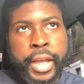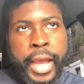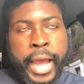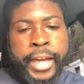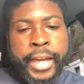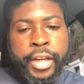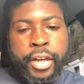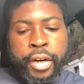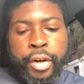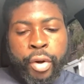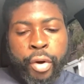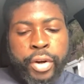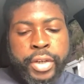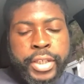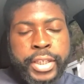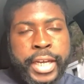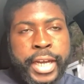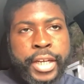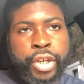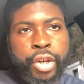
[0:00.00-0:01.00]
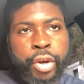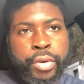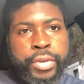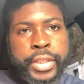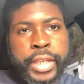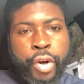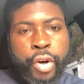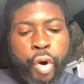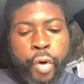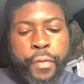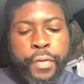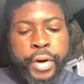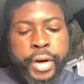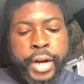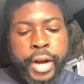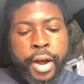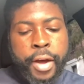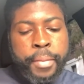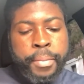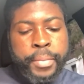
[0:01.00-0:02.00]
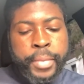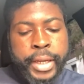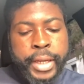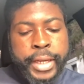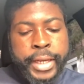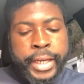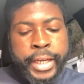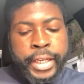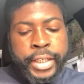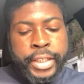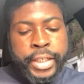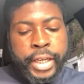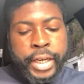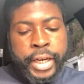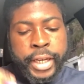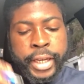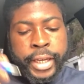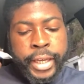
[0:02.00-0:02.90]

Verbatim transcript: And the Lord said, Those that overcome, He's going to